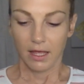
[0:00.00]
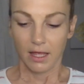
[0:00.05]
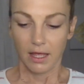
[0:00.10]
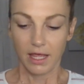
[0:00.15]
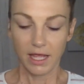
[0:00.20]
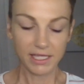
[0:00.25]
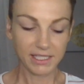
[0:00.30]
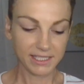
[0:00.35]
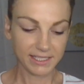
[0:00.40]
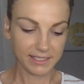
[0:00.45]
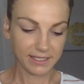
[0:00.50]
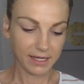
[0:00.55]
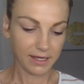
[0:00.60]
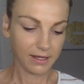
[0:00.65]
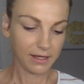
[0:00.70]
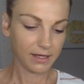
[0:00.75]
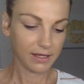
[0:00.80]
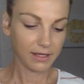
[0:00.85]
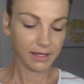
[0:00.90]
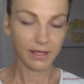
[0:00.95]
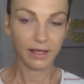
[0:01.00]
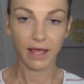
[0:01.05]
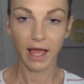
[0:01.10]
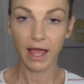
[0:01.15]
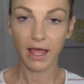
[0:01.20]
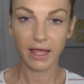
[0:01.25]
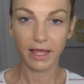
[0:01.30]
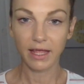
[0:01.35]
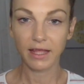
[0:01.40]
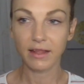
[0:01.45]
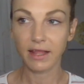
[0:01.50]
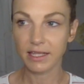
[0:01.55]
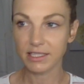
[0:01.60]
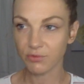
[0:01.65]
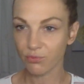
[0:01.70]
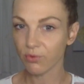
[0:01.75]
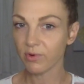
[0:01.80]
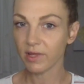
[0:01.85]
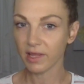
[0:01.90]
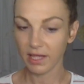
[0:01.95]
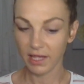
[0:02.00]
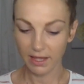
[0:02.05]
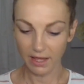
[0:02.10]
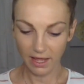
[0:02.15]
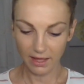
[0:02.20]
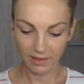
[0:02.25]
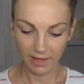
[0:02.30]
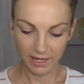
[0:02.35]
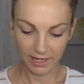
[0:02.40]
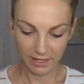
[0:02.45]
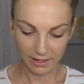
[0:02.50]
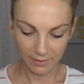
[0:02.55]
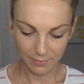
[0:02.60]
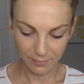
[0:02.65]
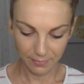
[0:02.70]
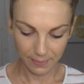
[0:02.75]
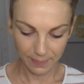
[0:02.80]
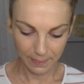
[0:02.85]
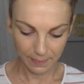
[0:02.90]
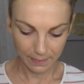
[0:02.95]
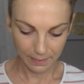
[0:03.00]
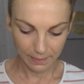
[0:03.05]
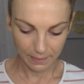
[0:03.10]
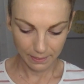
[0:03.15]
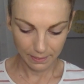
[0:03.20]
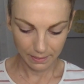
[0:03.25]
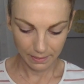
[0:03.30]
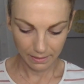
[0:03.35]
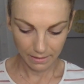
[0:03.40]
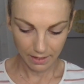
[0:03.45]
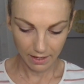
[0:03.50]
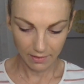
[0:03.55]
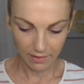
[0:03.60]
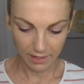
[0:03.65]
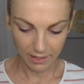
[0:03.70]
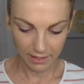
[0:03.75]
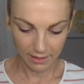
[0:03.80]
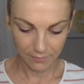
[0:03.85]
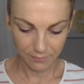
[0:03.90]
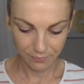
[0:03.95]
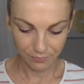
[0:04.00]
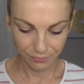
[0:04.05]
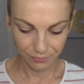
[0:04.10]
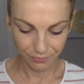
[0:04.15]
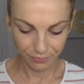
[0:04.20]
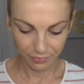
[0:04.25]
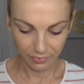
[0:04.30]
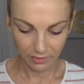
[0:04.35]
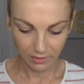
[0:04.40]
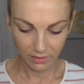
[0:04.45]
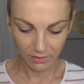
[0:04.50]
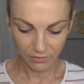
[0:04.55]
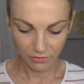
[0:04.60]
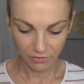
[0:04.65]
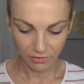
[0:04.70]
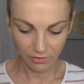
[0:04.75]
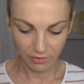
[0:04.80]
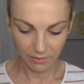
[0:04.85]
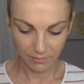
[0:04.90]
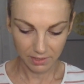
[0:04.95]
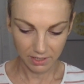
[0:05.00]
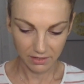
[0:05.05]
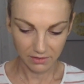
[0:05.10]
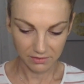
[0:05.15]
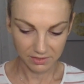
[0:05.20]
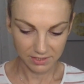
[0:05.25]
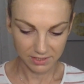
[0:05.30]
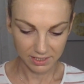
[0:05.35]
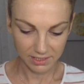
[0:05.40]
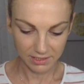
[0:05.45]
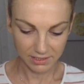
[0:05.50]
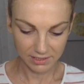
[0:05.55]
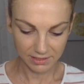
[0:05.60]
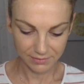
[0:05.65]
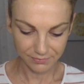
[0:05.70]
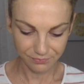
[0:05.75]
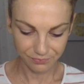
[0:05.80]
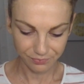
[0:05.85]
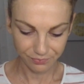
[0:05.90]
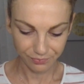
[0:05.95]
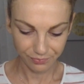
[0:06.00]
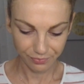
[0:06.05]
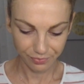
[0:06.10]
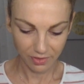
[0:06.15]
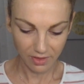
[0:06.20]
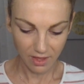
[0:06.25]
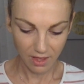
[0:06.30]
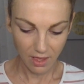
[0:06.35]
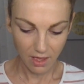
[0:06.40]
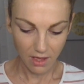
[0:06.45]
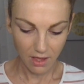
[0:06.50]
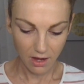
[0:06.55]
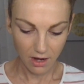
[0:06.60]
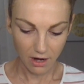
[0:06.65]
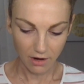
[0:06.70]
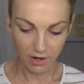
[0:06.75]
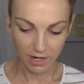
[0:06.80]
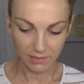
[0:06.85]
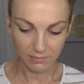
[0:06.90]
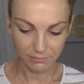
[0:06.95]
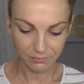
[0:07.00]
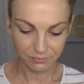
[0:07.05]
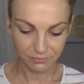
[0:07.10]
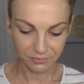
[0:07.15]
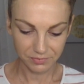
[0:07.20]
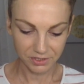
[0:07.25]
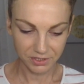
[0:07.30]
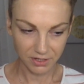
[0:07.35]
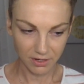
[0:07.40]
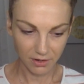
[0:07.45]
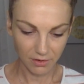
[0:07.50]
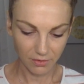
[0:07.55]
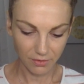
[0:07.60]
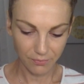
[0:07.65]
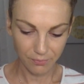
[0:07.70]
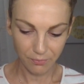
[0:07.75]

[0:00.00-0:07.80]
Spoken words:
it's really, I like it. I like it. So I'm going to use this. All right. So